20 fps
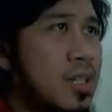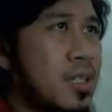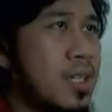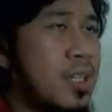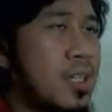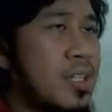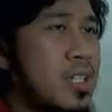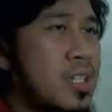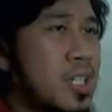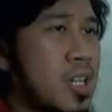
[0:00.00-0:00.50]

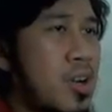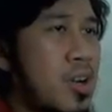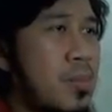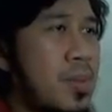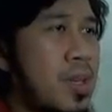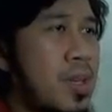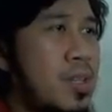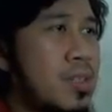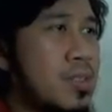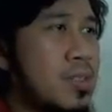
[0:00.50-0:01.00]
then the
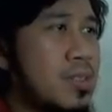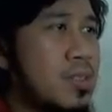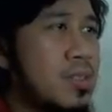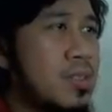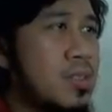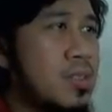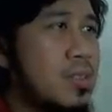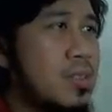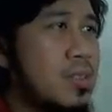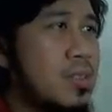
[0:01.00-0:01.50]
copy
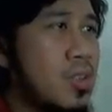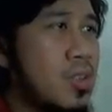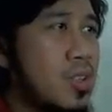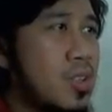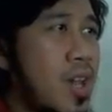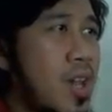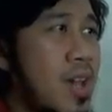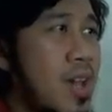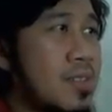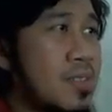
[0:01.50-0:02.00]
editor or
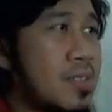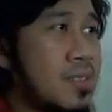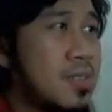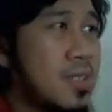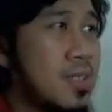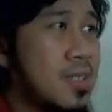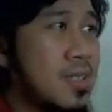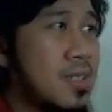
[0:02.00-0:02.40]
the assistant